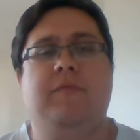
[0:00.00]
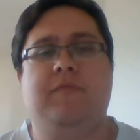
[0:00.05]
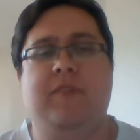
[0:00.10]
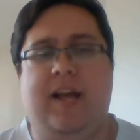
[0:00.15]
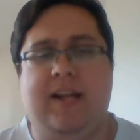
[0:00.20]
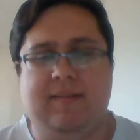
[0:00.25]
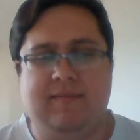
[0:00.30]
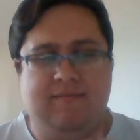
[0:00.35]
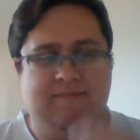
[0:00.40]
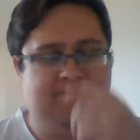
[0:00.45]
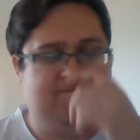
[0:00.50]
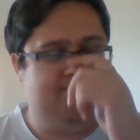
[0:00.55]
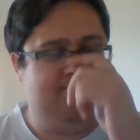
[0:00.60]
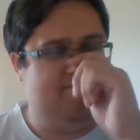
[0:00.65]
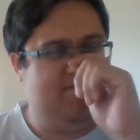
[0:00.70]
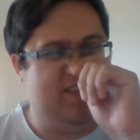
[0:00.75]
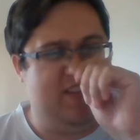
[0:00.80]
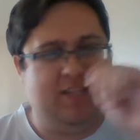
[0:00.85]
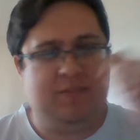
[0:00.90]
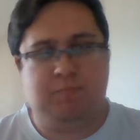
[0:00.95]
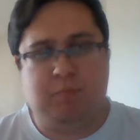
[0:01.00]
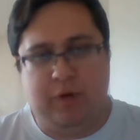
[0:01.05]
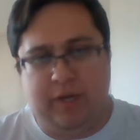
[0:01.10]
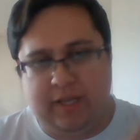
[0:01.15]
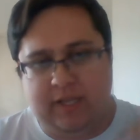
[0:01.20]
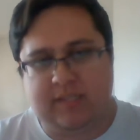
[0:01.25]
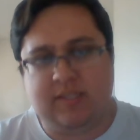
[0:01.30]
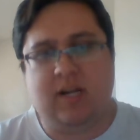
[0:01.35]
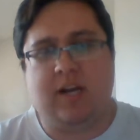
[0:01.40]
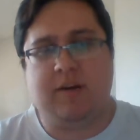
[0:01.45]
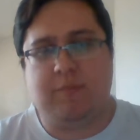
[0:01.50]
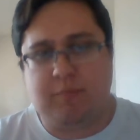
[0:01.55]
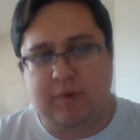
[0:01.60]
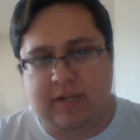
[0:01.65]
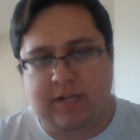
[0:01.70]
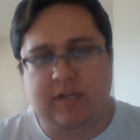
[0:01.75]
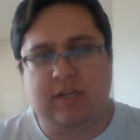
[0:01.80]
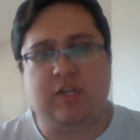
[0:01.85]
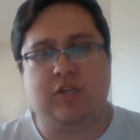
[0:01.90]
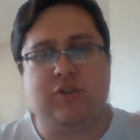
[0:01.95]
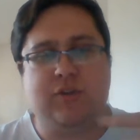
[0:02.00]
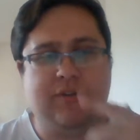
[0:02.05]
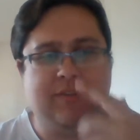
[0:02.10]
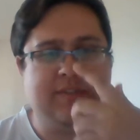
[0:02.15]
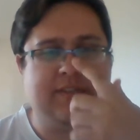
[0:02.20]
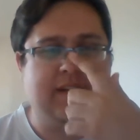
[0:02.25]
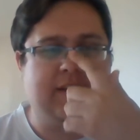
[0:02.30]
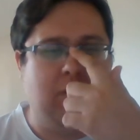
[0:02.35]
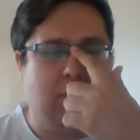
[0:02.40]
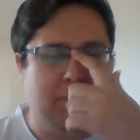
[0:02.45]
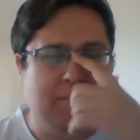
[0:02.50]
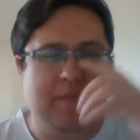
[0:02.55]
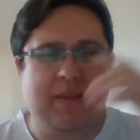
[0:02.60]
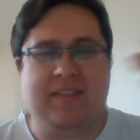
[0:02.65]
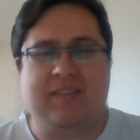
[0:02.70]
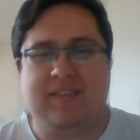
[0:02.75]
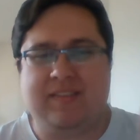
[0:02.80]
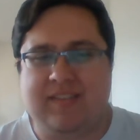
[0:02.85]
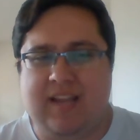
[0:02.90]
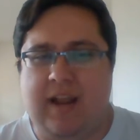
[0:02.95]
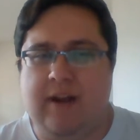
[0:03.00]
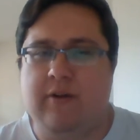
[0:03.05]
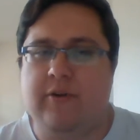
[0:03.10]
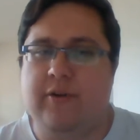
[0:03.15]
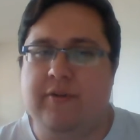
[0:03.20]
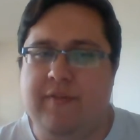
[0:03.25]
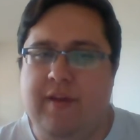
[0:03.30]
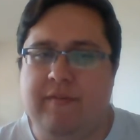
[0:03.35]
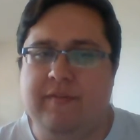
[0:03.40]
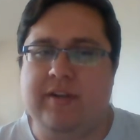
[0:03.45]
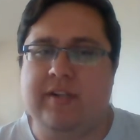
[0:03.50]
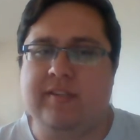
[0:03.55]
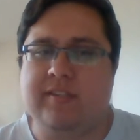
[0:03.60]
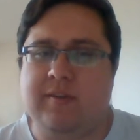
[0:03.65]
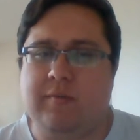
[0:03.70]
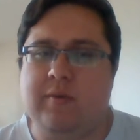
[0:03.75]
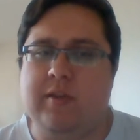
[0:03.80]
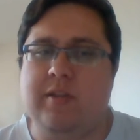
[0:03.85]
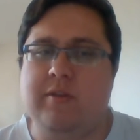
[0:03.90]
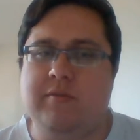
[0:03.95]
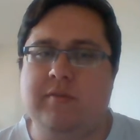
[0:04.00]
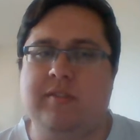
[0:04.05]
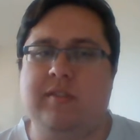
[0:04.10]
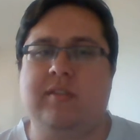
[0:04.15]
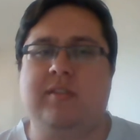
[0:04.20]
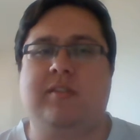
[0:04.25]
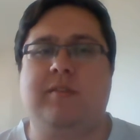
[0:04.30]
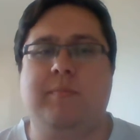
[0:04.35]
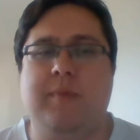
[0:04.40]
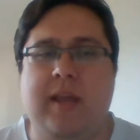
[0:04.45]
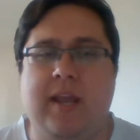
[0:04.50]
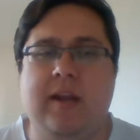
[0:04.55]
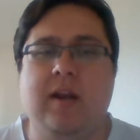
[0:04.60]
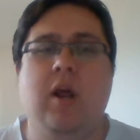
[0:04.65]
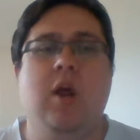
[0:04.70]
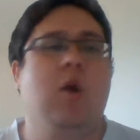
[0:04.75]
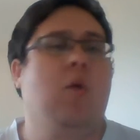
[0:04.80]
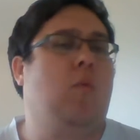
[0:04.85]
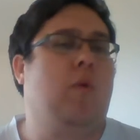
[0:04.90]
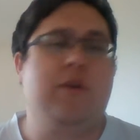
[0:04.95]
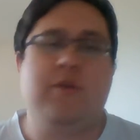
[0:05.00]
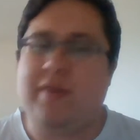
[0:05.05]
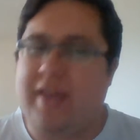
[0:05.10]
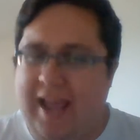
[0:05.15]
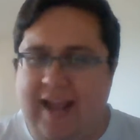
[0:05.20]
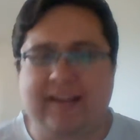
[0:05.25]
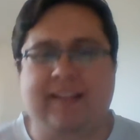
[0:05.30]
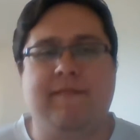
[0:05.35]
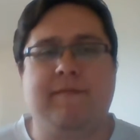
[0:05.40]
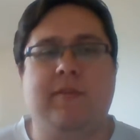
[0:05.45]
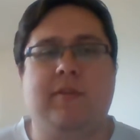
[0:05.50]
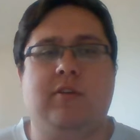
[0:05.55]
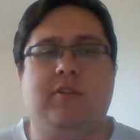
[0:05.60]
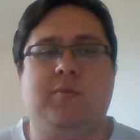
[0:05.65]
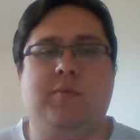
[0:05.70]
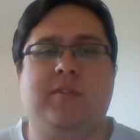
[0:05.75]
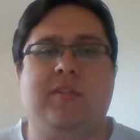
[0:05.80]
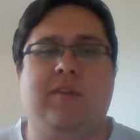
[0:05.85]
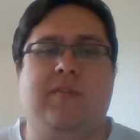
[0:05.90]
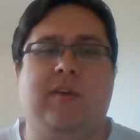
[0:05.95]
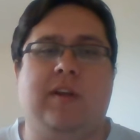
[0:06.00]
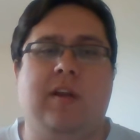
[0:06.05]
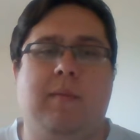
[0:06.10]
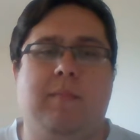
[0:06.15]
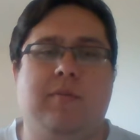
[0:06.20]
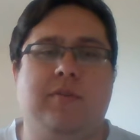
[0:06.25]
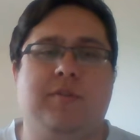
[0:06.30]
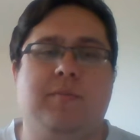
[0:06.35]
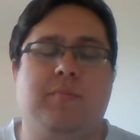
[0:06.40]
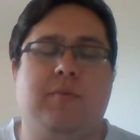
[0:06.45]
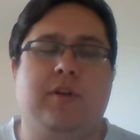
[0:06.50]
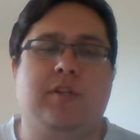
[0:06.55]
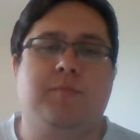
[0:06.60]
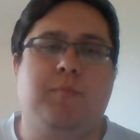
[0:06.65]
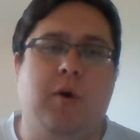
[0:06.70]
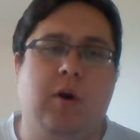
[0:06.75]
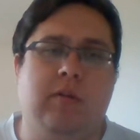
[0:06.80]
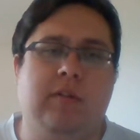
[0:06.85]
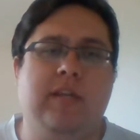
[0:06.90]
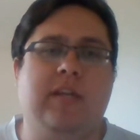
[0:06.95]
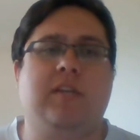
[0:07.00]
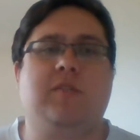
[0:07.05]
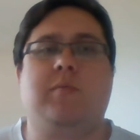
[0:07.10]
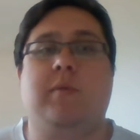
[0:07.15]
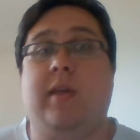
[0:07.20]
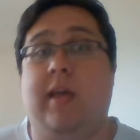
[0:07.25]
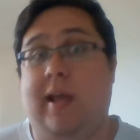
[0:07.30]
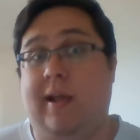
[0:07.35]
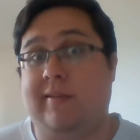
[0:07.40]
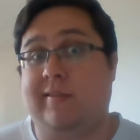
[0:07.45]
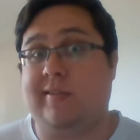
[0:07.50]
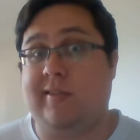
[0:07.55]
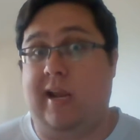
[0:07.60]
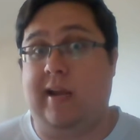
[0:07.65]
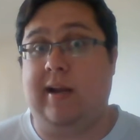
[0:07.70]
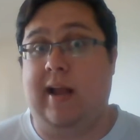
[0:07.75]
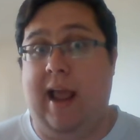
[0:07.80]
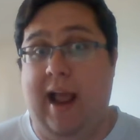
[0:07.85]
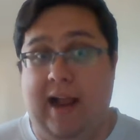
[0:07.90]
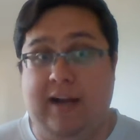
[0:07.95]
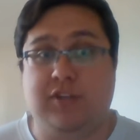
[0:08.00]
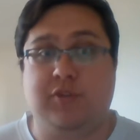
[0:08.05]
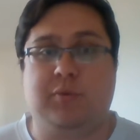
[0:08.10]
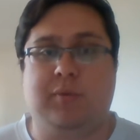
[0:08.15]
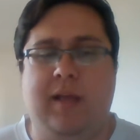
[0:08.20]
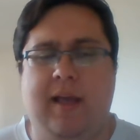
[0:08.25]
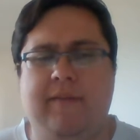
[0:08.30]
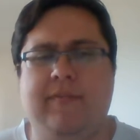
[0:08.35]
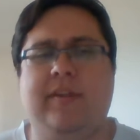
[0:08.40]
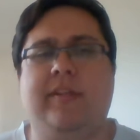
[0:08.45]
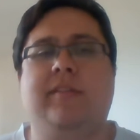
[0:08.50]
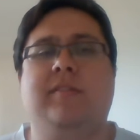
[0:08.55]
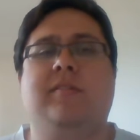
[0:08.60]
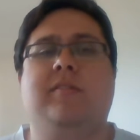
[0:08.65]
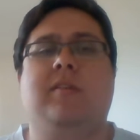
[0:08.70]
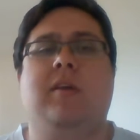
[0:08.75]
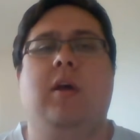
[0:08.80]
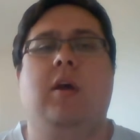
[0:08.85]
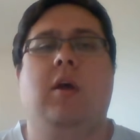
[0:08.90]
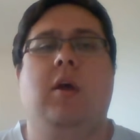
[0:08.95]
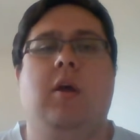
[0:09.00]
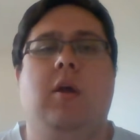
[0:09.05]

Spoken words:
That is putting a ton of preconditions that don't meet the standard of evidence that we use in this debate, where you can't give me those specific numbers in British Parliament because we can't cite actual evidence